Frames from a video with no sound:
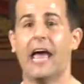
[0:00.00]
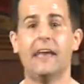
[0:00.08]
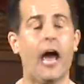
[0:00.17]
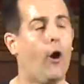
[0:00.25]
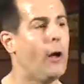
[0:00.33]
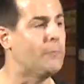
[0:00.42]
and
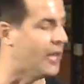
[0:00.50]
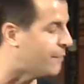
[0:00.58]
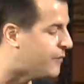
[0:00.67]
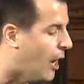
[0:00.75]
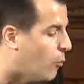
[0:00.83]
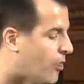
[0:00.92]
now I'm
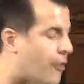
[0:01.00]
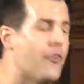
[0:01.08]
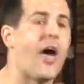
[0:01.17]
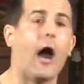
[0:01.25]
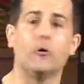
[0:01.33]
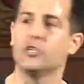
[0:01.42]
left not with
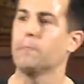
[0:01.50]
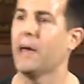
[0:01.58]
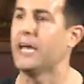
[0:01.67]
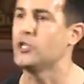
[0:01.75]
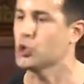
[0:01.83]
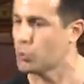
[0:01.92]
1,000
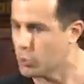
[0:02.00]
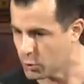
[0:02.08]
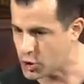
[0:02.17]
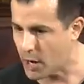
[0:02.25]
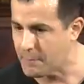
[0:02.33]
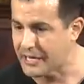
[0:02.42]
pages with
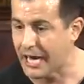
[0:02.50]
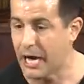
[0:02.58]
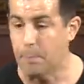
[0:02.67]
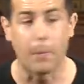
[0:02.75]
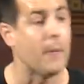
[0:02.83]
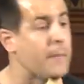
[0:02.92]
which I
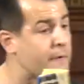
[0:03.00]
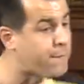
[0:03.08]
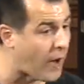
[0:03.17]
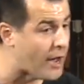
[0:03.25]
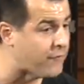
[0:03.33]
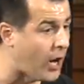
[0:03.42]
began, but maybe
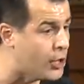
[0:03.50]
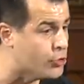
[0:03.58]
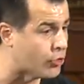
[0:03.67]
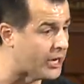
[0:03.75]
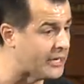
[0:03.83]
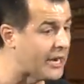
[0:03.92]

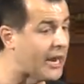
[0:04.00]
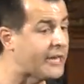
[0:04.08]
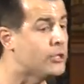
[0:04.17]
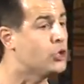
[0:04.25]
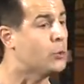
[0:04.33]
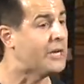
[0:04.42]
500. And I
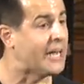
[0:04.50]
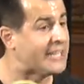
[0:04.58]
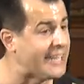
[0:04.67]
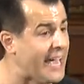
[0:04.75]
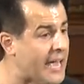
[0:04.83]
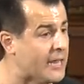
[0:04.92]
can do it
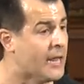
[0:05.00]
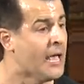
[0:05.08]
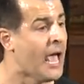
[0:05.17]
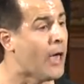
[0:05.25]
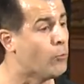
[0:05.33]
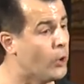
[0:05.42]
again
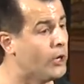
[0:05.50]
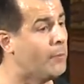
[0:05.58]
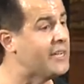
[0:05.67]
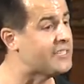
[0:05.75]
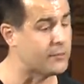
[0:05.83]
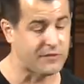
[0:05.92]
and whittle
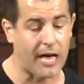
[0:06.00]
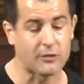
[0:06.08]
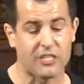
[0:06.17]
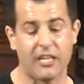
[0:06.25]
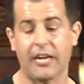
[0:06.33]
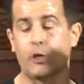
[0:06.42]
myself
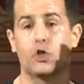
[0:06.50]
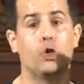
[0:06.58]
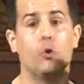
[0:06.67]
down to like